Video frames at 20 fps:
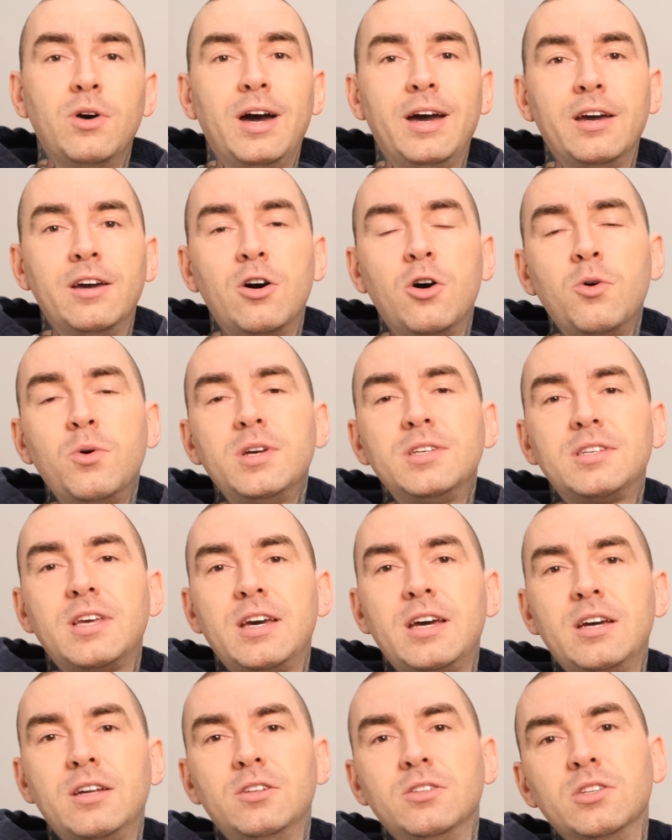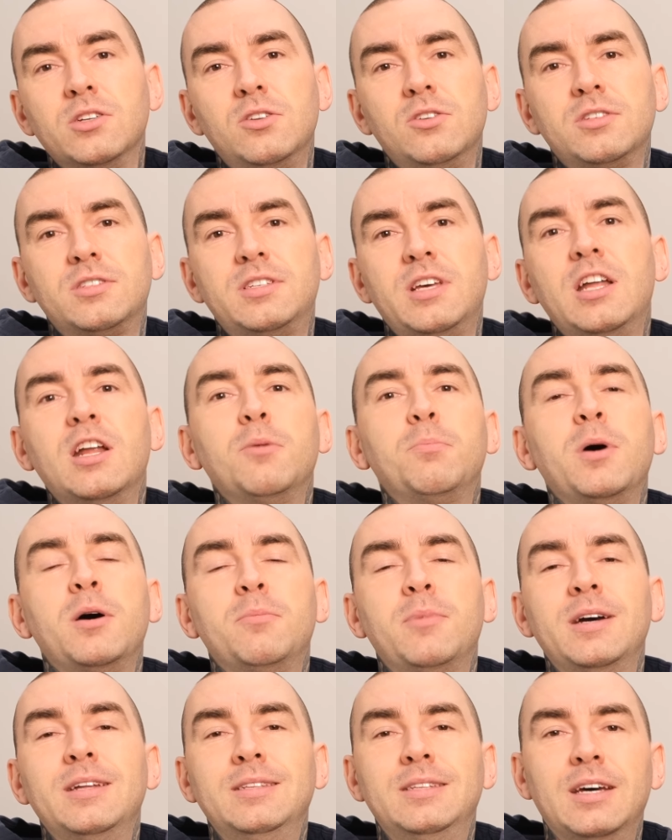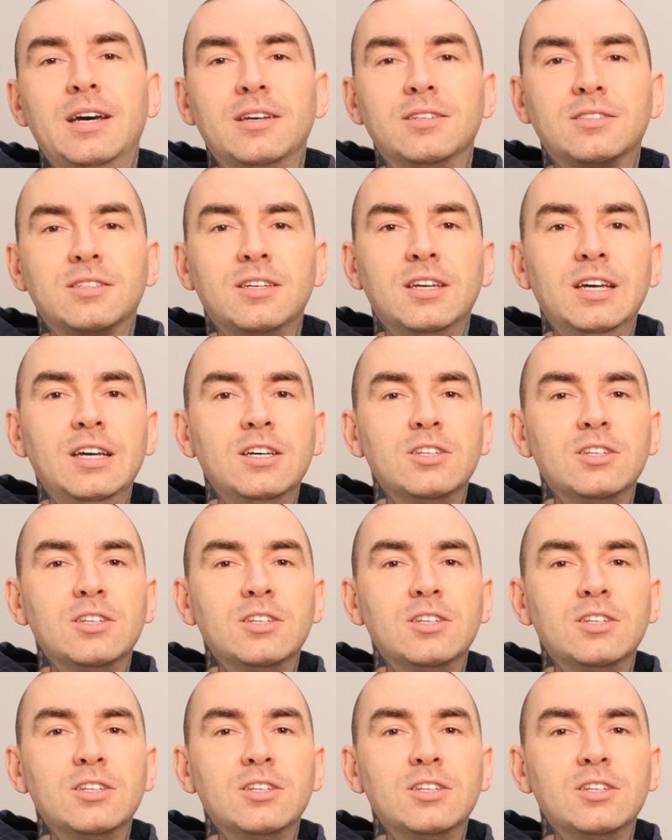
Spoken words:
I always had a little setup at my desk.